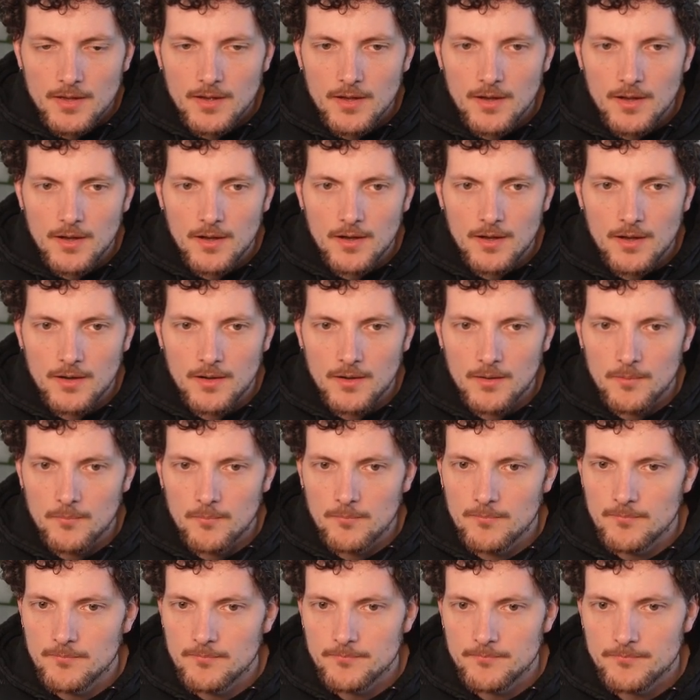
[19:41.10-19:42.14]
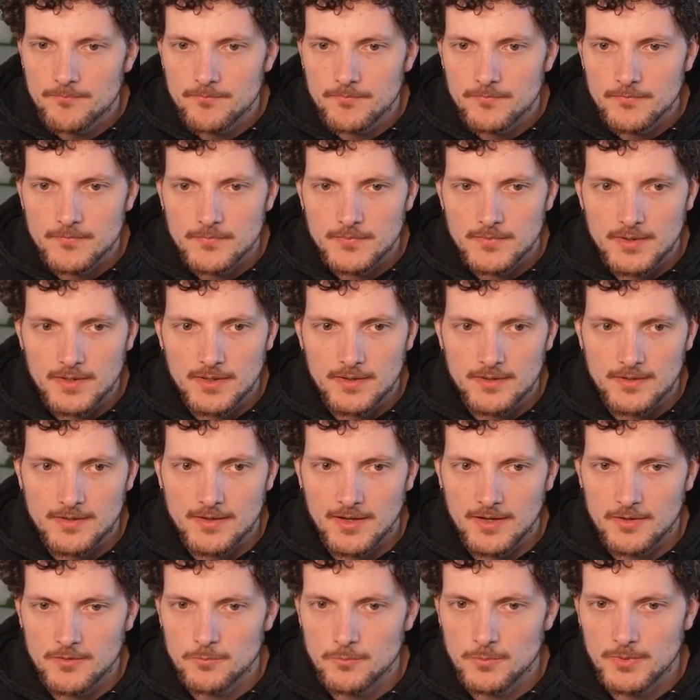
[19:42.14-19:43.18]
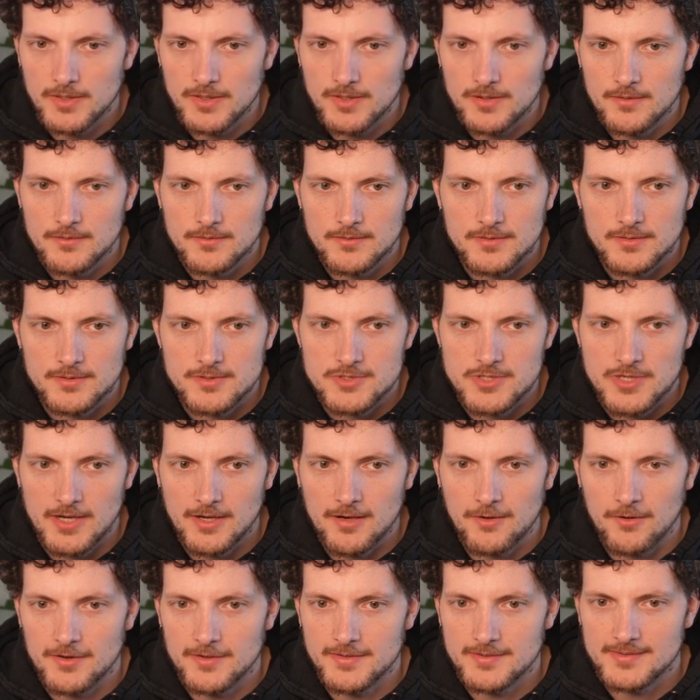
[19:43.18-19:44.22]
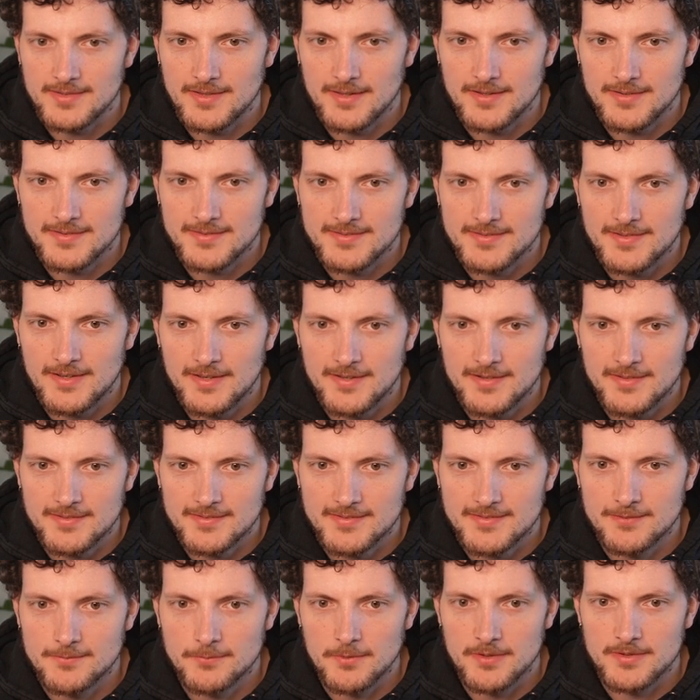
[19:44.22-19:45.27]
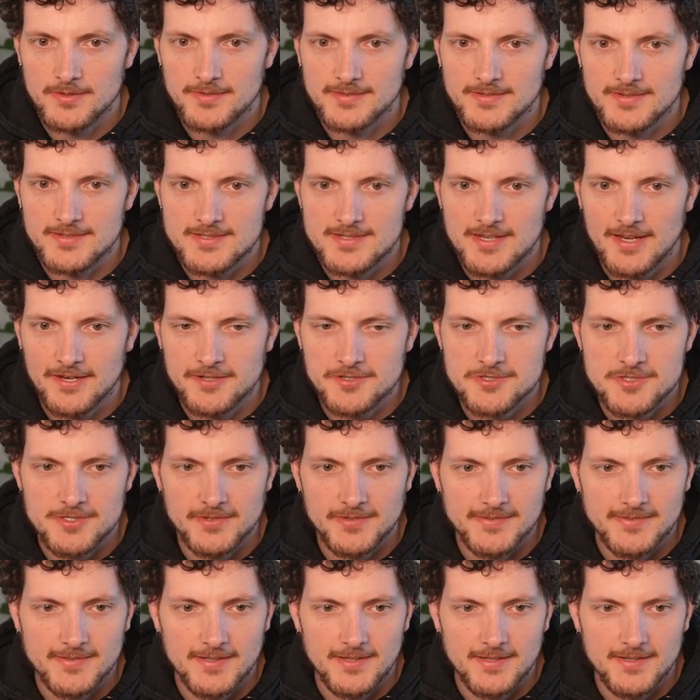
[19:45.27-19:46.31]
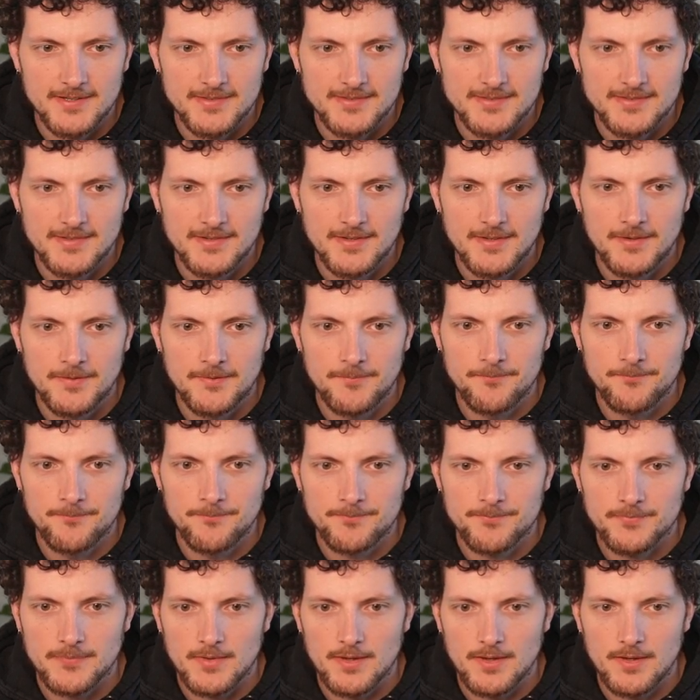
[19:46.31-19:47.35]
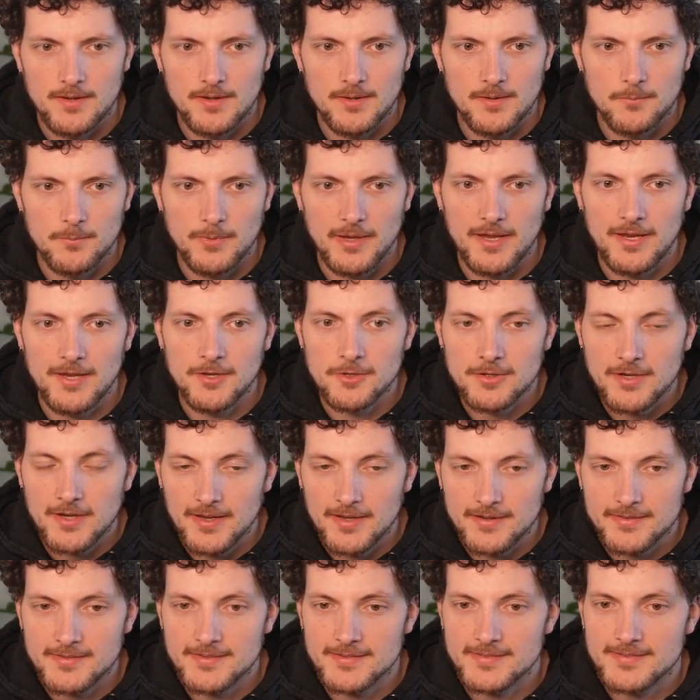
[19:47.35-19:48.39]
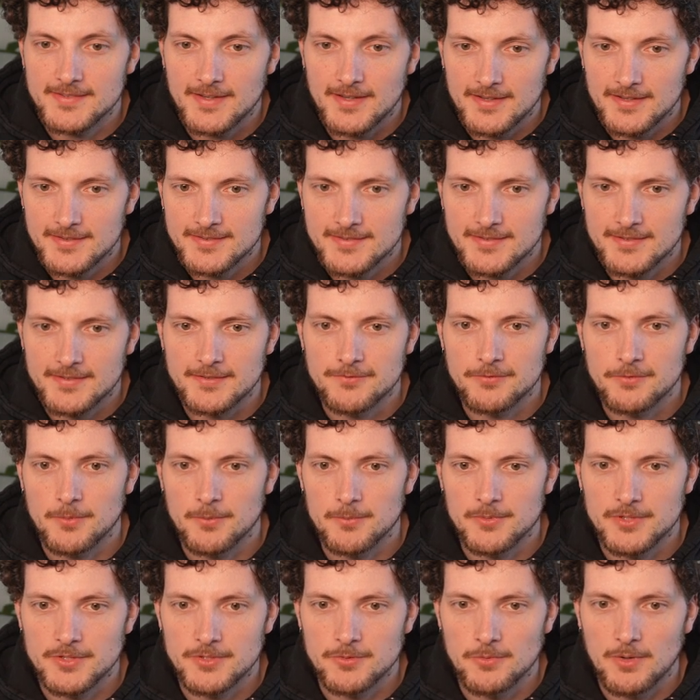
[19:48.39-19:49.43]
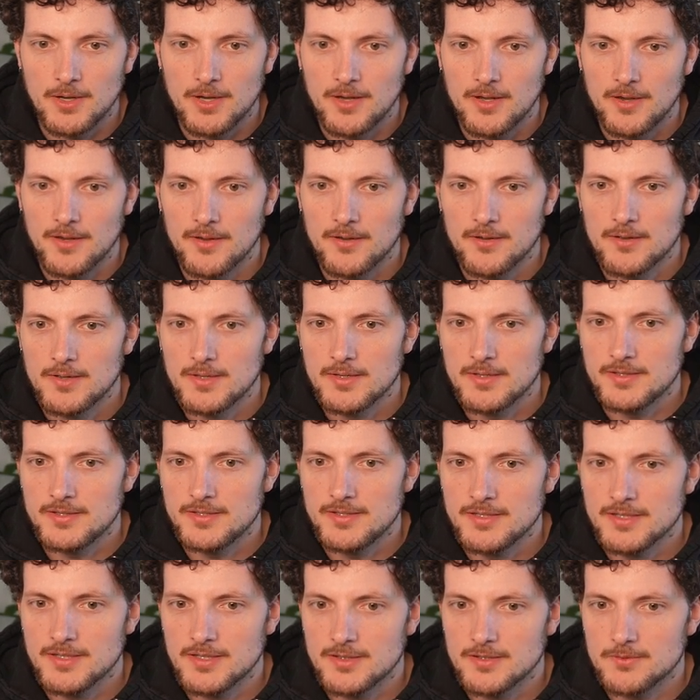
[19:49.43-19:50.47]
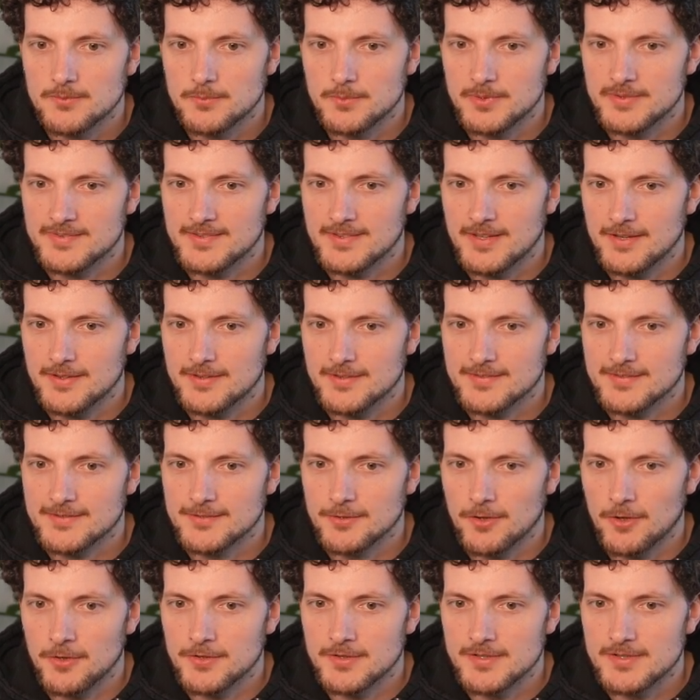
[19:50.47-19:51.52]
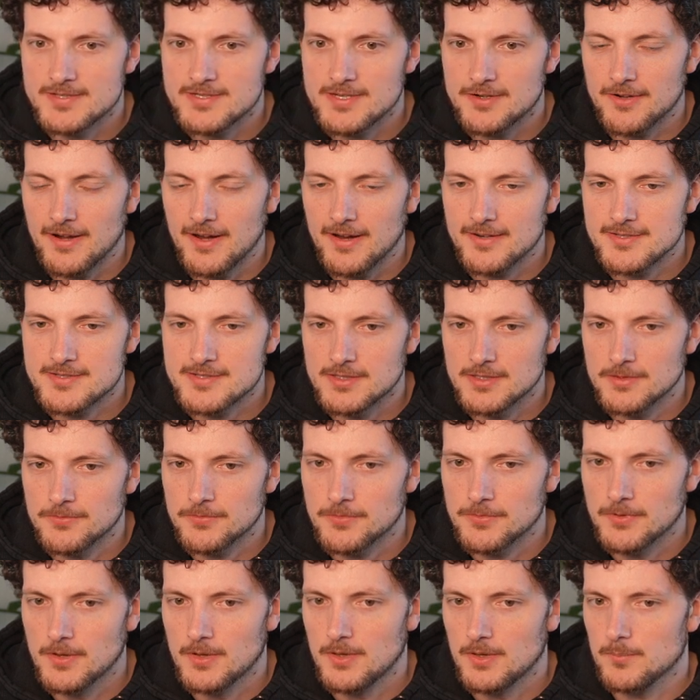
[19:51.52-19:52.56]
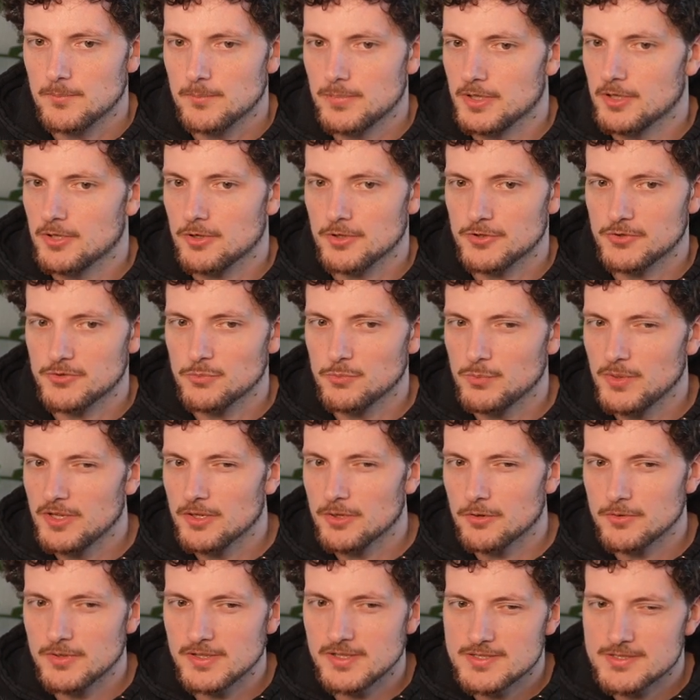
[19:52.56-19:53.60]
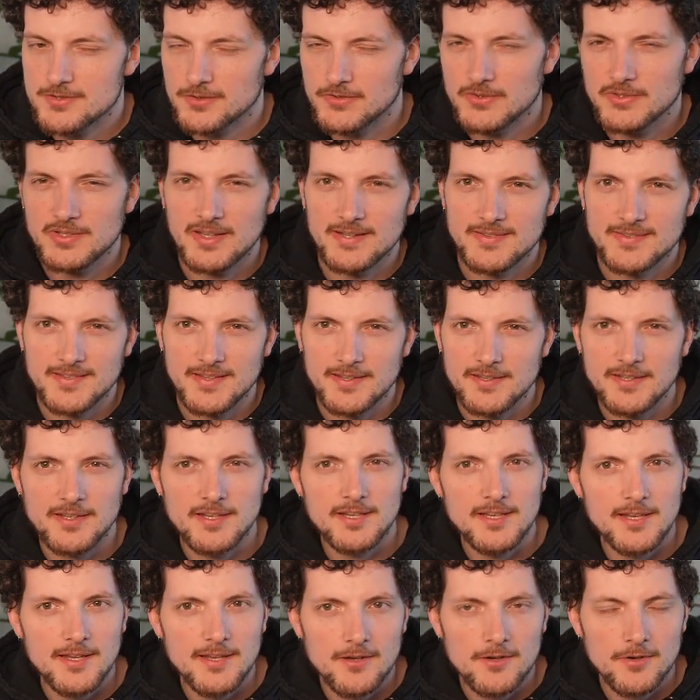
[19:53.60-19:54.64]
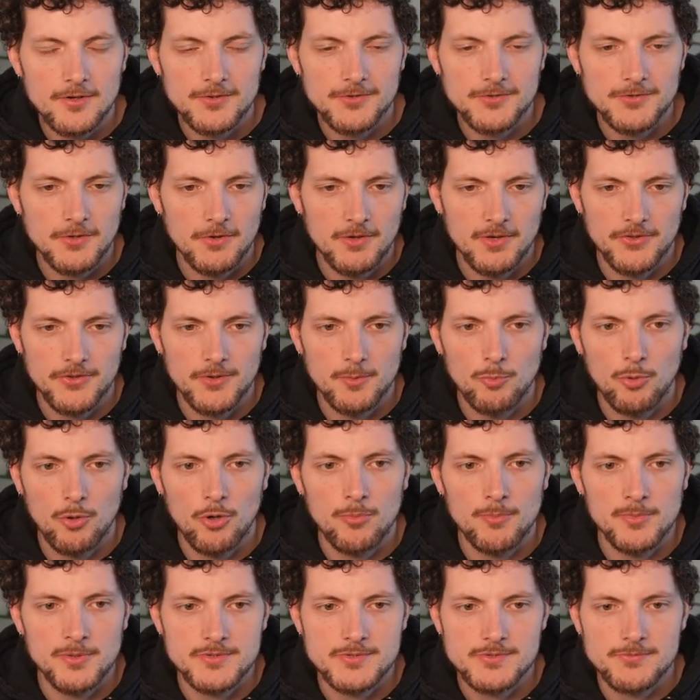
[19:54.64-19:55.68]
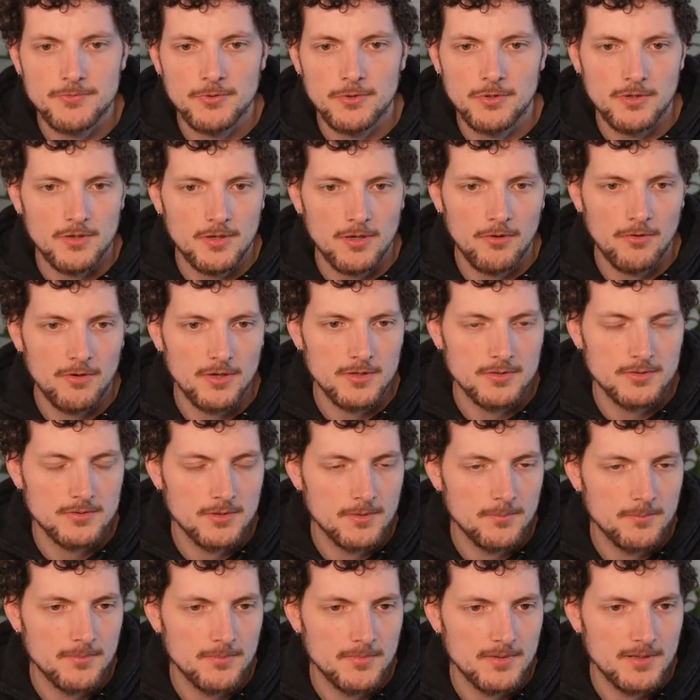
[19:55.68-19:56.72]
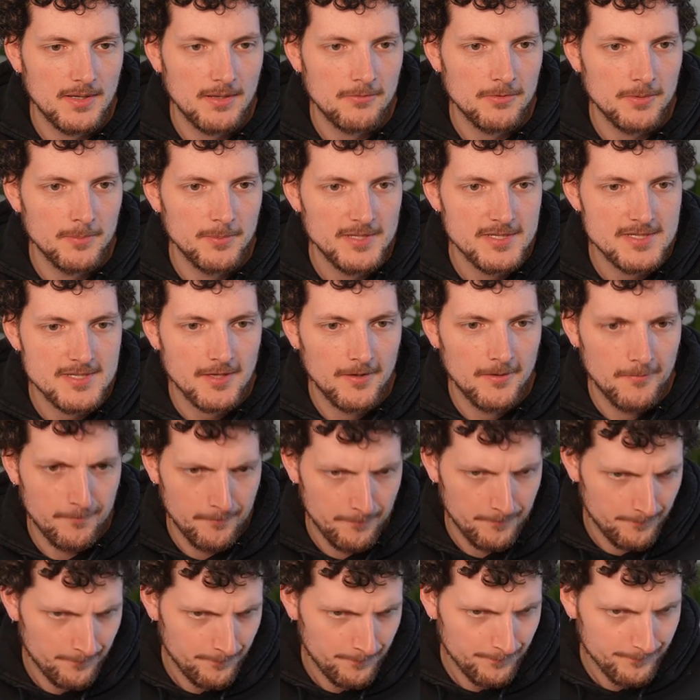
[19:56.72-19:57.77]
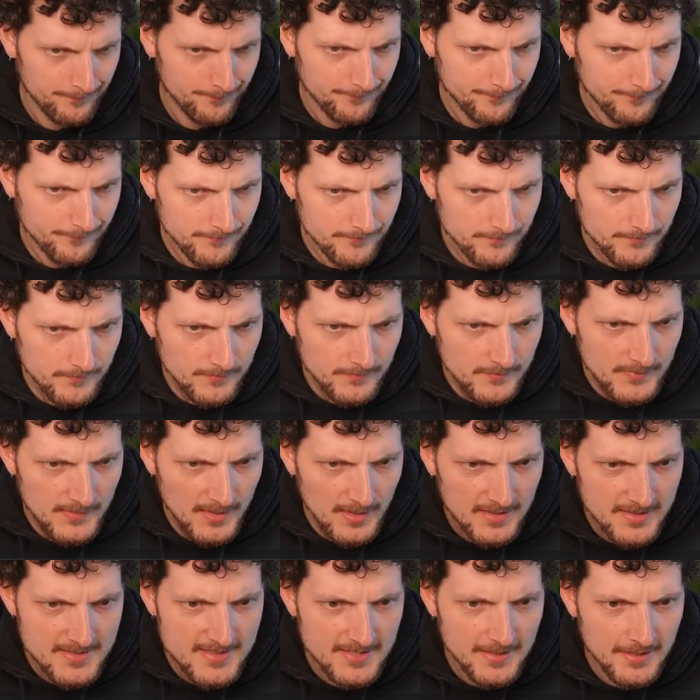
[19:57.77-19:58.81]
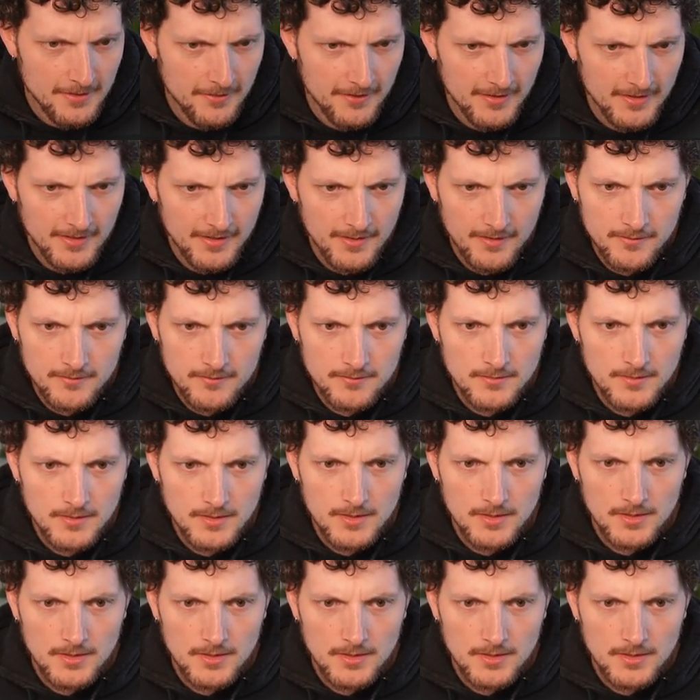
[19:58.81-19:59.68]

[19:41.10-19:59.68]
yeah, again, we check our desired size with this interaction size. We allocate the size from the UI. Here we say it's non-interactive, because we don't need to sense any click or so at the moment for our level meter. And here again,